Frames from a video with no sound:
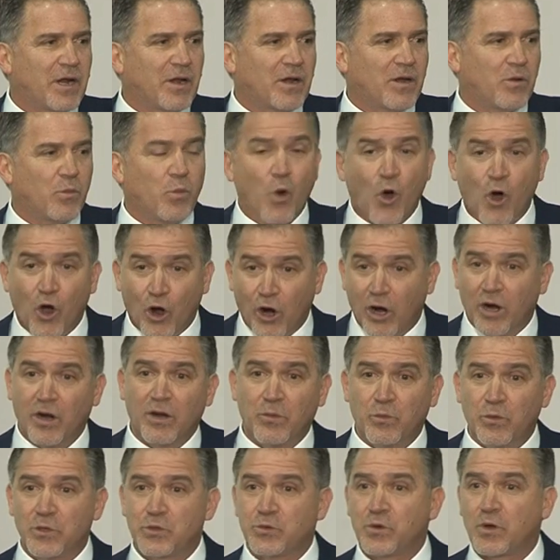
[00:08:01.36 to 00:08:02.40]
a war
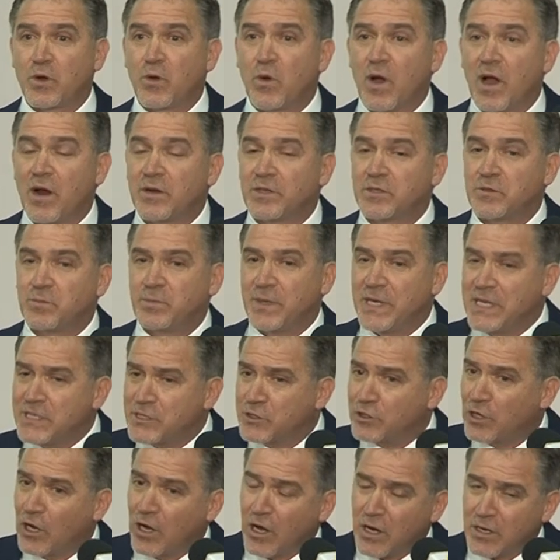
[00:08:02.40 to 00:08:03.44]
which requires peace
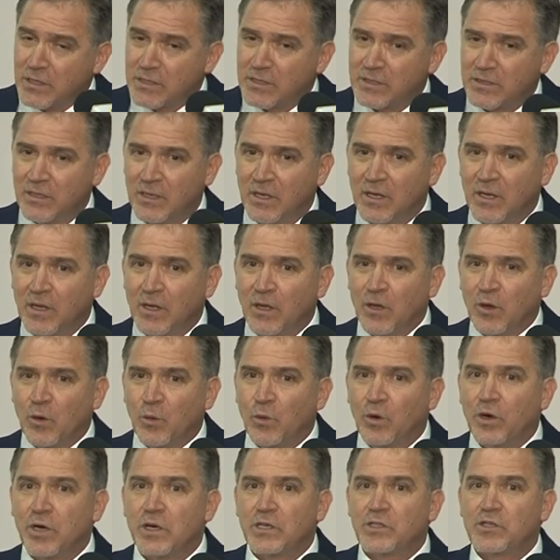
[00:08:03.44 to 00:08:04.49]
talks.
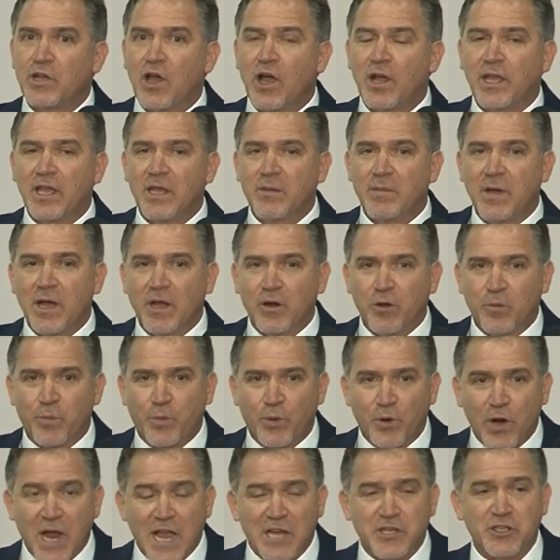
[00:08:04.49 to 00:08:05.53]
We're talking about
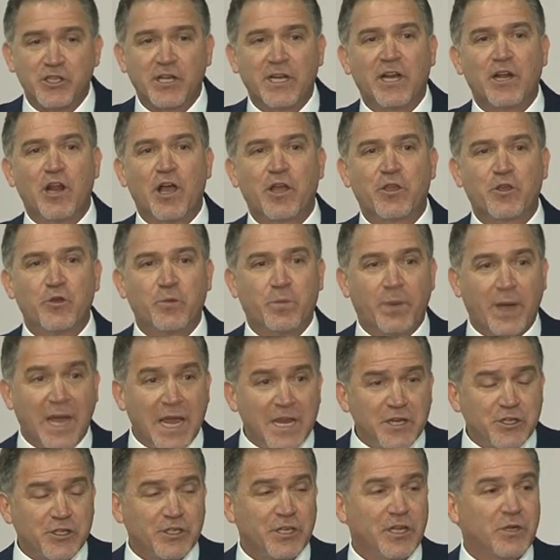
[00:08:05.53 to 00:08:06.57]
oppression and
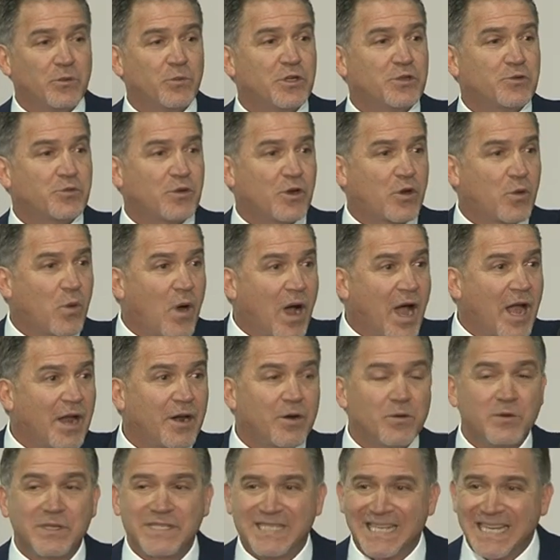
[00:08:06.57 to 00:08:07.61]
occupation which
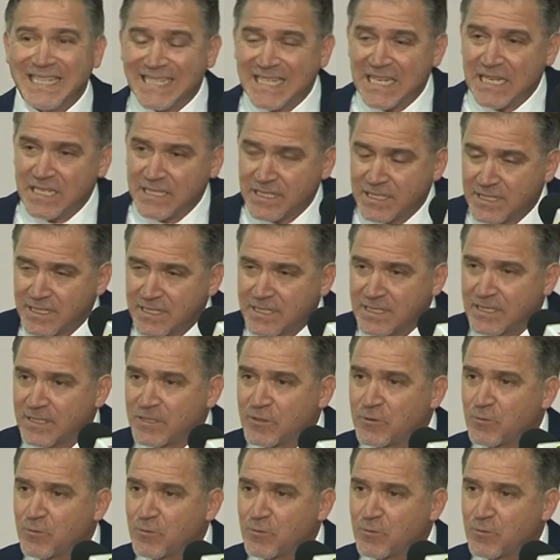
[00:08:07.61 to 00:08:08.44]
require resistance.